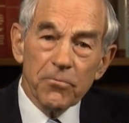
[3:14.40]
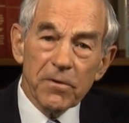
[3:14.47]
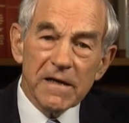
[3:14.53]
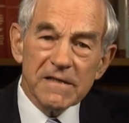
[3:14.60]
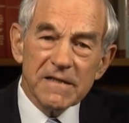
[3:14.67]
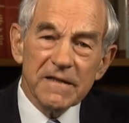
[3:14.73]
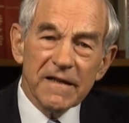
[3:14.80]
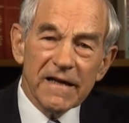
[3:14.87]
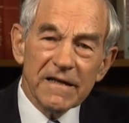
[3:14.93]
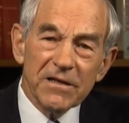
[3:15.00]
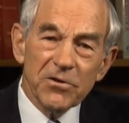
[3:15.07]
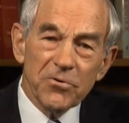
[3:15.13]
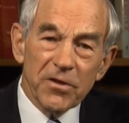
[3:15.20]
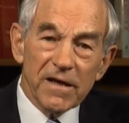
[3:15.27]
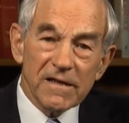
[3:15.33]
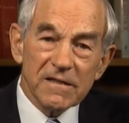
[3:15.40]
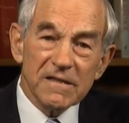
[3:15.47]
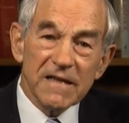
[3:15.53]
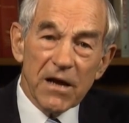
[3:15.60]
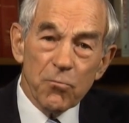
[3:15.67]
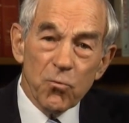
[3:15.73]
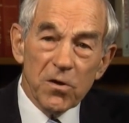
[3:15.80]
The reason they do
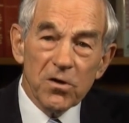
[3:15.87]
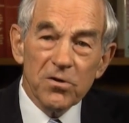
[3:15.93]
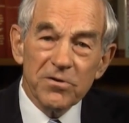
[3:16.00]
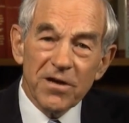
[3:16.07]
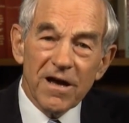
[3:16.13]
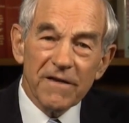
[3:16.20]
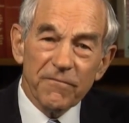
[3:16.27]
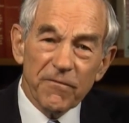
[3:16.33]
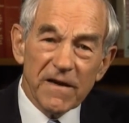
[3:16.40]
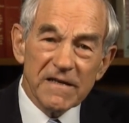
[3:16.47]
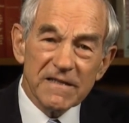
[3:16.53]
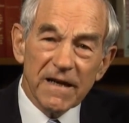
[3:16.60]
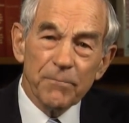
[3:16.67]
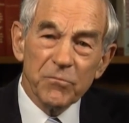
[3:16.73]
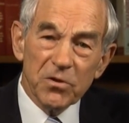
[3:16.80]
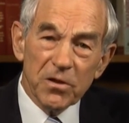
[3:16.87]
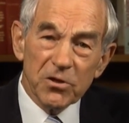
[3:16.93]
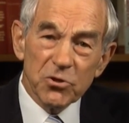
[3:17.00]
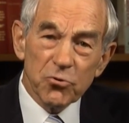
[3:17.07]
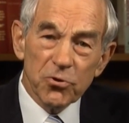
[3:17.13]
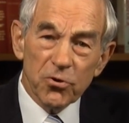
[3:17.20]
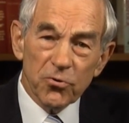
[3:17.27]
this is they will not face up to
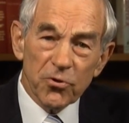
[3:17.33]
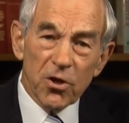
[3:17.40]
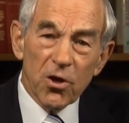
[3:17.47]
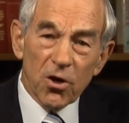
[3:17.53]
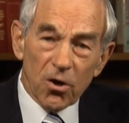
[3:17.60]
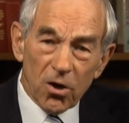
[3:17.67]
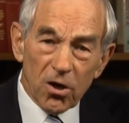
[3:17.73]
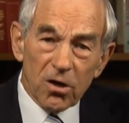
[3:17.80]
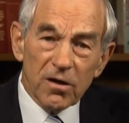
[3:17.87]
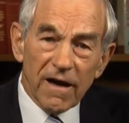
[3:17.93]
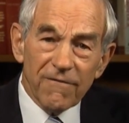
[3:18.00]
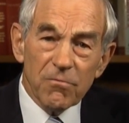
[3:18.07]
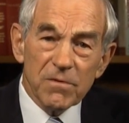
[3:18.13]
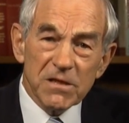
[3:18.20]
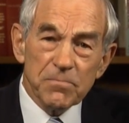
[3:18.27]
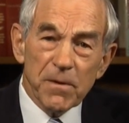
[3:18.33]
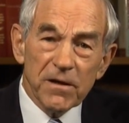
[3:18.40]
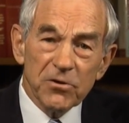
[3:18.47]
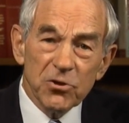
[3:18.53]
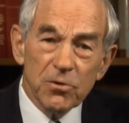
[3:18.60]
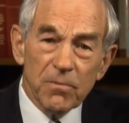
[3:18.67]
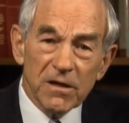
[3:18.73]
the truth. All governments
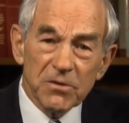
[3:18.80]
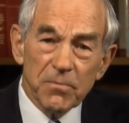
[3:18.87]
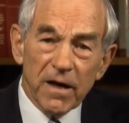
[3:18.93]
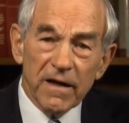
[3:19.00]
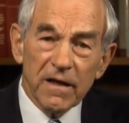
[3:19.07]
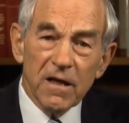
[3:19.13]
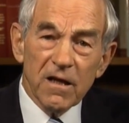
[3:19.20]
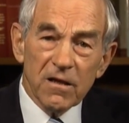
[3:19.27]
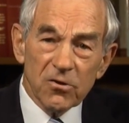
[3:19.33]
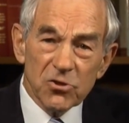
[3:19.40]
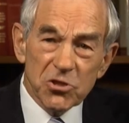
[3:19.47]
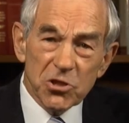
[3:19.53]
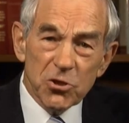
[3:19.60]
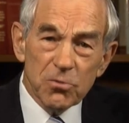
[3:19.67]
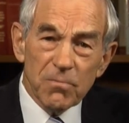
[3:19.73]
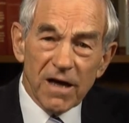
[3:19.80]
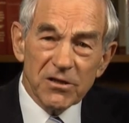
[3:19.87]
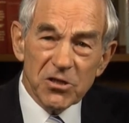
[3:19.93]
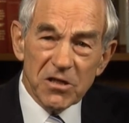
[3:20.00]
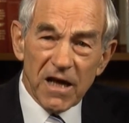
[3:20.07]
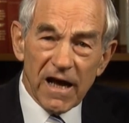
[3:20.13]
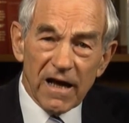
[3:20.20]
spend too much money. There's too
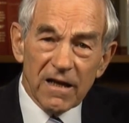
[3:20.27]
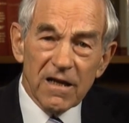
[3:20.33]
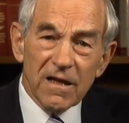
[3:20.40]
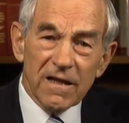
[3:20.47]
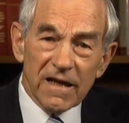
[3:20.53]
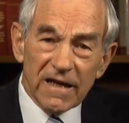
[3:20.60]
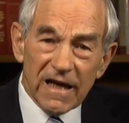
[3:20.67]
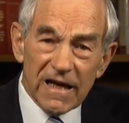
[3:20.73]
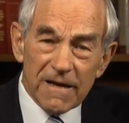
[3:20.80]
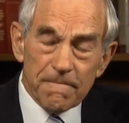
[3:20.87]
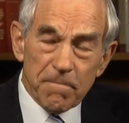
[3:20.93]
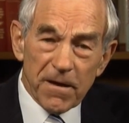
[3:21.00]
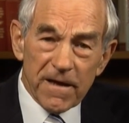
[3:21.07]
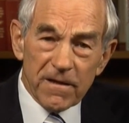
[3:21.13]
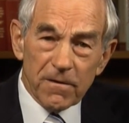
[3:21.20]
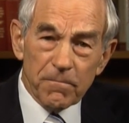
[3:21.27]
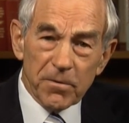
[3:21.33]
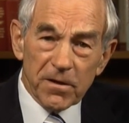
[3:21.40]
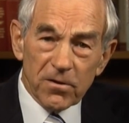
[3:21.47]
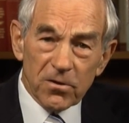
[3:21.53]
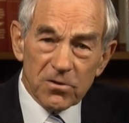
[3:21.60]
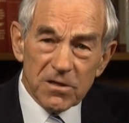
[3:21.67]
much debt. They can't pay their
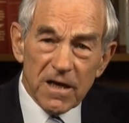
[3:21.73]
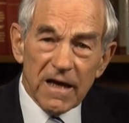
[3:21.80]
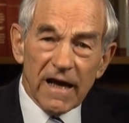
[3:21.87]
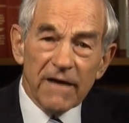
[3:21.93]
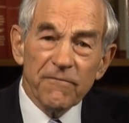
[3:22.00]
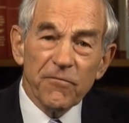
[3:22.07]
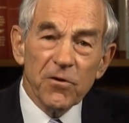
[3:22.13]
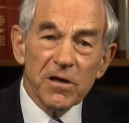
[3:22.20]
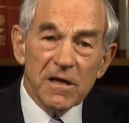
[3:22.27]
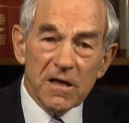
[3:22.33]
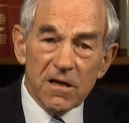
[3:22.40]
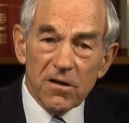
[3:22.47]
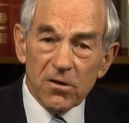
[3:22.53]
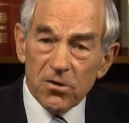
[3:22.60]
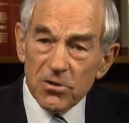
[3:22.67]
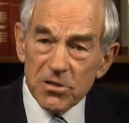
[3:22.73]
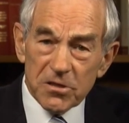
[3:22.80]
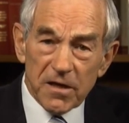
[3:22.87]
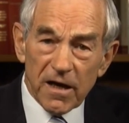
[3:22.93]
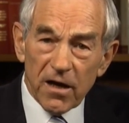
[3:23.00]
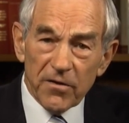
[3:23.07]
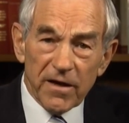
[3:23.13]
bills. And for
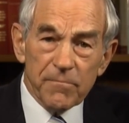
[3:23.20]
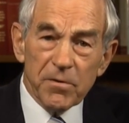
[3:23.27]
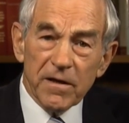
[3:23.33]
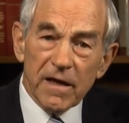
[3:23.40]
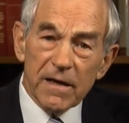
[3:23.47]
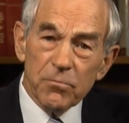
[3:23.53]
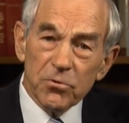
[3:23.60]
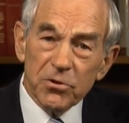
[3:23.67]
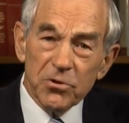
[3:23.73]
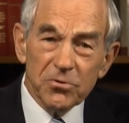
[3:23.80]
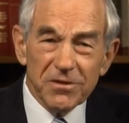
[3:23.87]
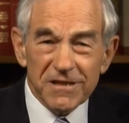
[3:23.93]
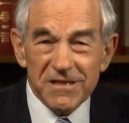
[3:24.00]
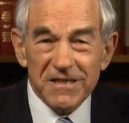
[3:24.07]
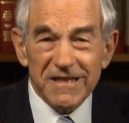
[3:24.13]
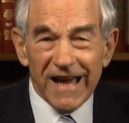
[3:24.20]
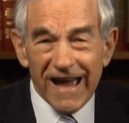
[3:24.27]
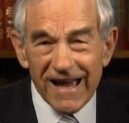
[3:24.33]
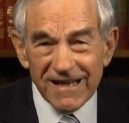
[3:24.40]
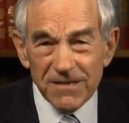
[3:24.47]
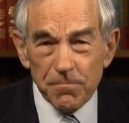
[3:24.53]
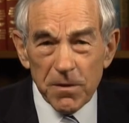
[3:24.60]
years now, they've been able to just
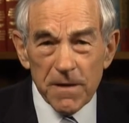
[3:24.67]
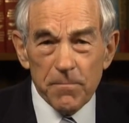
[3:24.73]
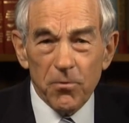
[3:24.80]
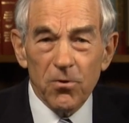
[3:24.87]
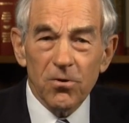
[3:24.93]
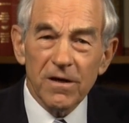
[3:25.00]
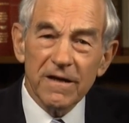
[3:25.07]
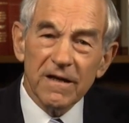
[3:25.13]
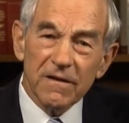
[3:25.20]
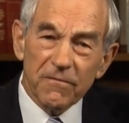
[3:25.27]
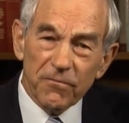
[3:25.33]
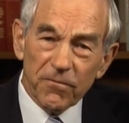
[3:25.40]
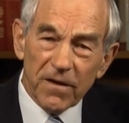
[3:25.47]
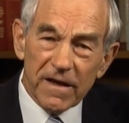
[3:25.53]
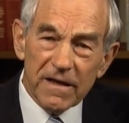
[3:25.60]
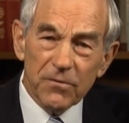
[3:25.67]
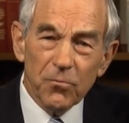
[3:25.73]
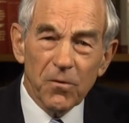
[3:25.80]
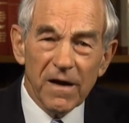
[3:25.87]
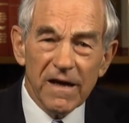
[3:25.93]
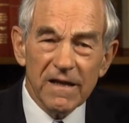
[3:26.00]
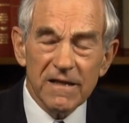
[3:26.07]
tax people and inflate
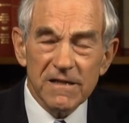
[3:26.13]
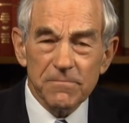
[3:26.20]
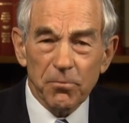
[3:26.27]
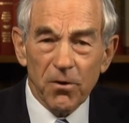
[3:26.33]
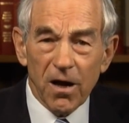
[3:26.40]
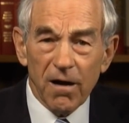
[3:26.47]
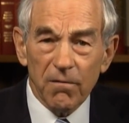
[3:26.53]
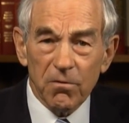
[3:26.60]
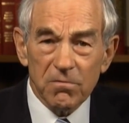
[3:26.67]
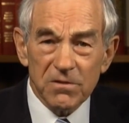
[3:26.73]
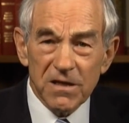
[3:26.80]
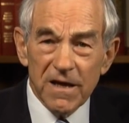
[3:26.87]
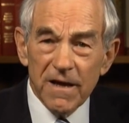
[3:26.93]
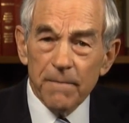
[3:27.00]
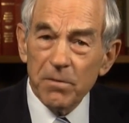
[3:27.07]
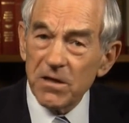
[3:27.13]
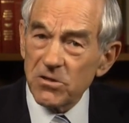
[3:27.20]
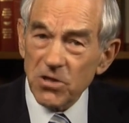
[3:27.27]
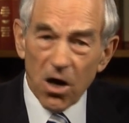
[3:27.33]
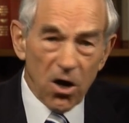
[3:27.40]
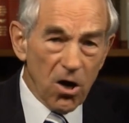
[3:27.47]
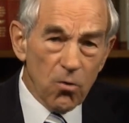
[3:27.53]
away these problems. But
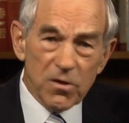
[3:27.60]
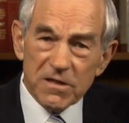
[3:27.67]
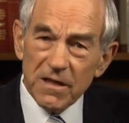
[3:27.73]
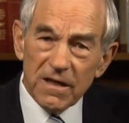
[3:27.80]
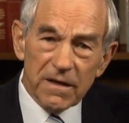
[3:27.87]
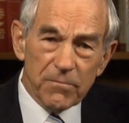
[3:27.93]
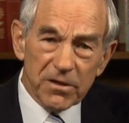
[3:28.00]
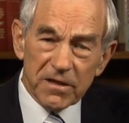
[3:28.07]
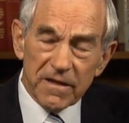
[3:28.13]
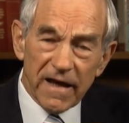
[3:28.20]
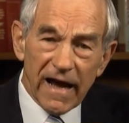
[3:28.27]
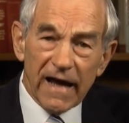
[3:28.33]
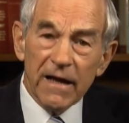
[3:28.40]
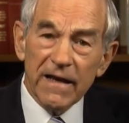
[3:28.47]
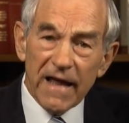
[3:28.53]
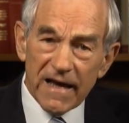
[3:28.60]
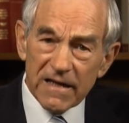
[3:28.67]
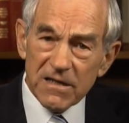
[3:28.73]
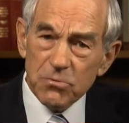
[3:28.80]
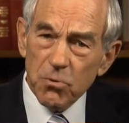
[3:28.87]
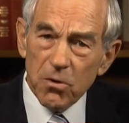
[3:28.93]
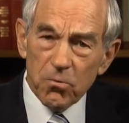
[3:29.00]
there's always a limit to that, and
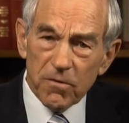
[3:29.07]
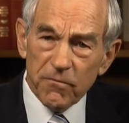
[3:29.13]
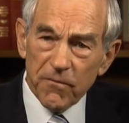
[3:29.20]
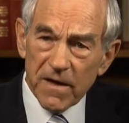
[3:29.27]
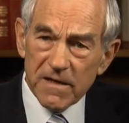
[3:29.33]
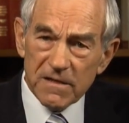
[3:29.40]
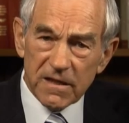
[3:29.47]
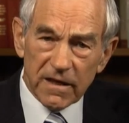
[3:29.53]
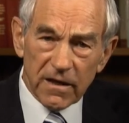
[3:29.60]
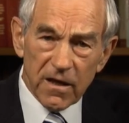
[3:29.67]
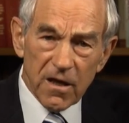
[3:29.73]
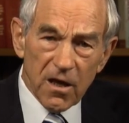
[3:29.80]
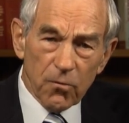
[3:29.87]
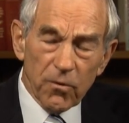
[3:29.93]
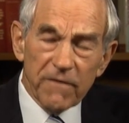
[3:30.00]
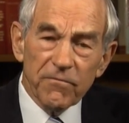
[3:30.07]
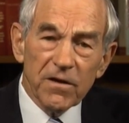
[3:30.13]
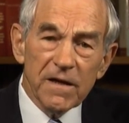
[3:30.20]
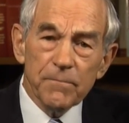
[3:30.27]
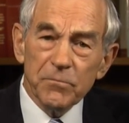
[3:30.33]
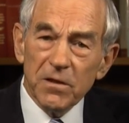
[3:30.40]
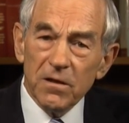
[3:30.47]
that is what we're facing. We've
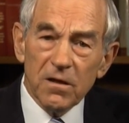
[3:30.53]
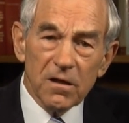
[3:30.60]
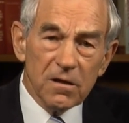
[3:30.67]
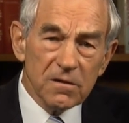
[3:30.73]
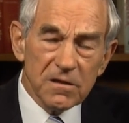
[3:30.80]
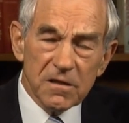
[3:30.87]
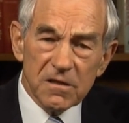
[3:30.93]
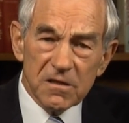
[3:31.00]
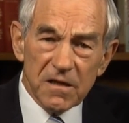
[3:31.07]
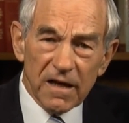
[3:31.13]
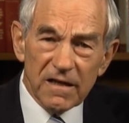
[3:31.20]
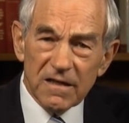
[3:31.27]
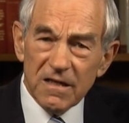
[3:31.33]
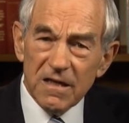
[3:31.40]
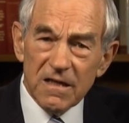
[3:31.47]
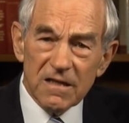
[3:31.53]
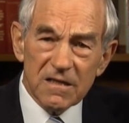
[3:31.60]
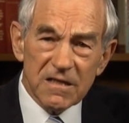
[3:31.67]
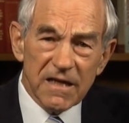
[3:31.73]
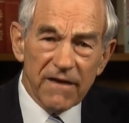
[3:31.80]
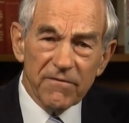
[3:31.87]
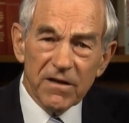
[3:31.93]
limped along since
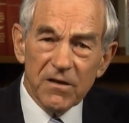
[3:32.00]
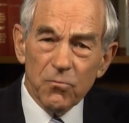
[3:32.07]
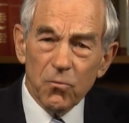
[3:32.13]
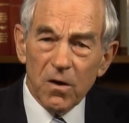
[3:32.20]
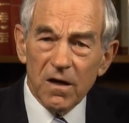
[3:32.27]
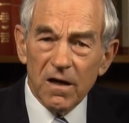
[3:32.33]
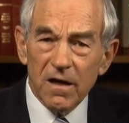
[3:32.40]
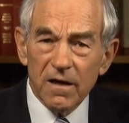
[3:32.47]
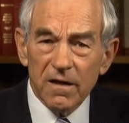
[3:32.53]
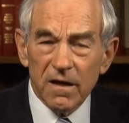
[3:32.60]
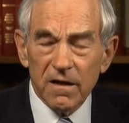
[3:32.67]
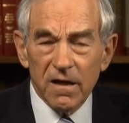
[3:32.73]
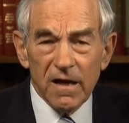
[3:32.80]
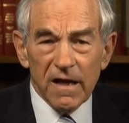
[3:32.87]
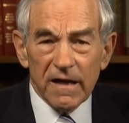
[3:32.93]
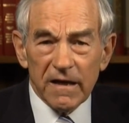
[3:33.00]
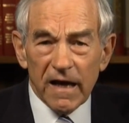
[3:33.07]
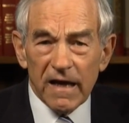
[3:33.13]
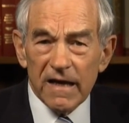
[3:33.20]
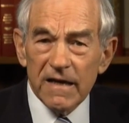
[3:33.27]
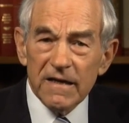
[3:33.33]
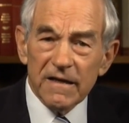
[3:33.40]
1971 and
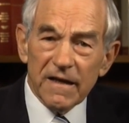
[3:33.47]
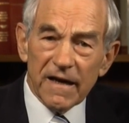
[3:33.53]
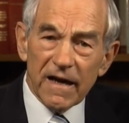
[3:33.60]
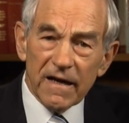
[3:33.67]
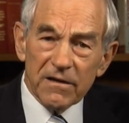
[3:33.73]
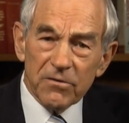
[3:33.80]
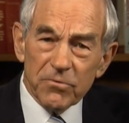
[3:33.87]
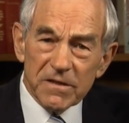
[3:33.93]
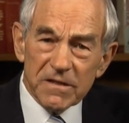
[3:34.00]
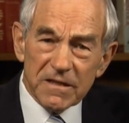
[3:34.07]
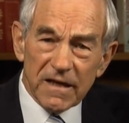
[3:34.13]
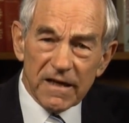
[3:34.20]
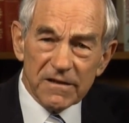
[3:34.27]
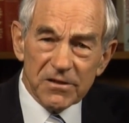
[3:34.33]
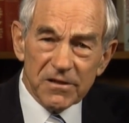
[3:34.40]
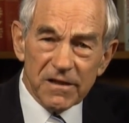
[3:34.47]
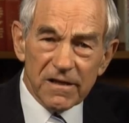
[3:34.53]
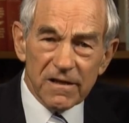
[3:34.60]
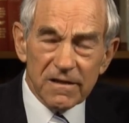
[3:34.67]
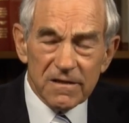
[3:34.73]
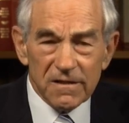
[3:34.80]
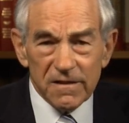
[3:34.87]
get in and out of
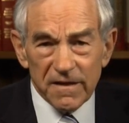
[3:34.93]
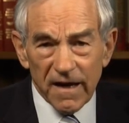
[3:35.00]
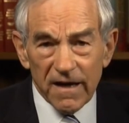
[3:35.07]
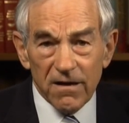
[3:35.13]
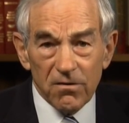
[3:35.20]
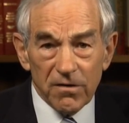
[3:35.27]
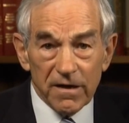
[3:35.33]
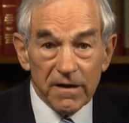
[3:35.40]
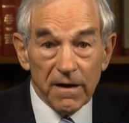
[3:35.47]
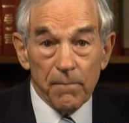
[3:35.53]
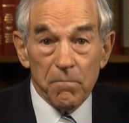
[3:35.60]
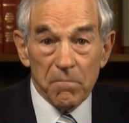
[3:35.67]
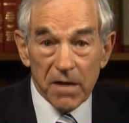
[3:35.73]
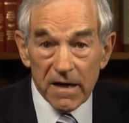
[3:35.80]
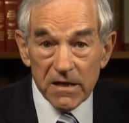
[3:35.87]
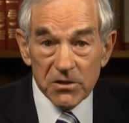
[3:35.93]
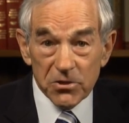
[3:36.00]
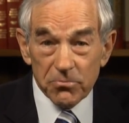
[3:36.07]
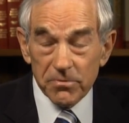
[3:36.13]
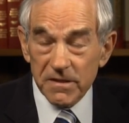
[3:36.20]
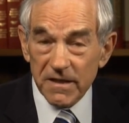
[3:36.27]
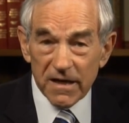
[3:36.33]
recessions, and now in a
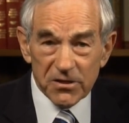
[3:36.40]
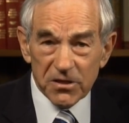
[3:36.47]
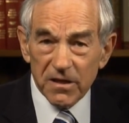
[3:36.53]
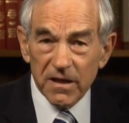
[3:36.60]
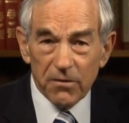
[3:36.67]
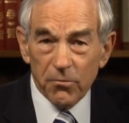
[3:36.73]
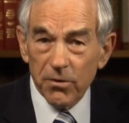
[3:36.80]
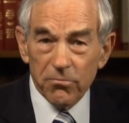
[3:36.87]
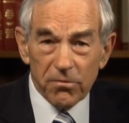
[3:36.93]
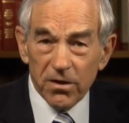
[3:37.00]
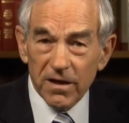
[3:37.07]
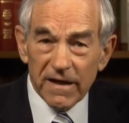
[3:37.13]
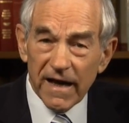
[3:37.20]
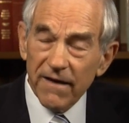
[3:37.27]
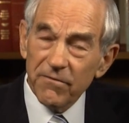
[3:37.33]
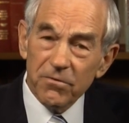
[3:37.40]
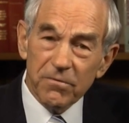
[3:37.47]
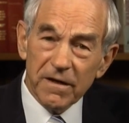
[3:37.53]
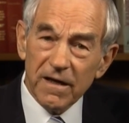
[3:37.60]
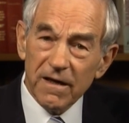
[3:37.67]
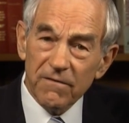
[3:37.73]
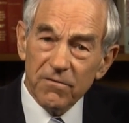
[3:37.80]
major recession that we really
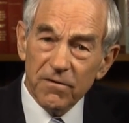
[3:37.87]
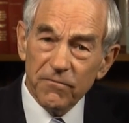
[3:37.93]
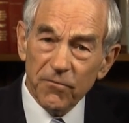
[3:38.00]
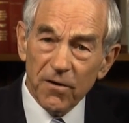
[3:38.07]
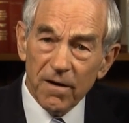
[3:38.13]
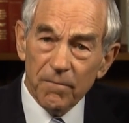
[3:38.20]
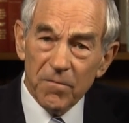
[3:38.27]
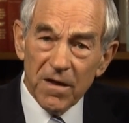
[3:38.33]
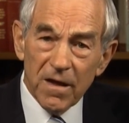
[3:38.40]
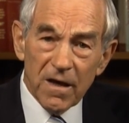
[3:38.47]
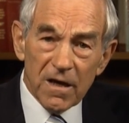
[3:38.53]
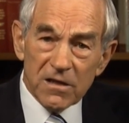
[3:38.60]
haven't recovered from.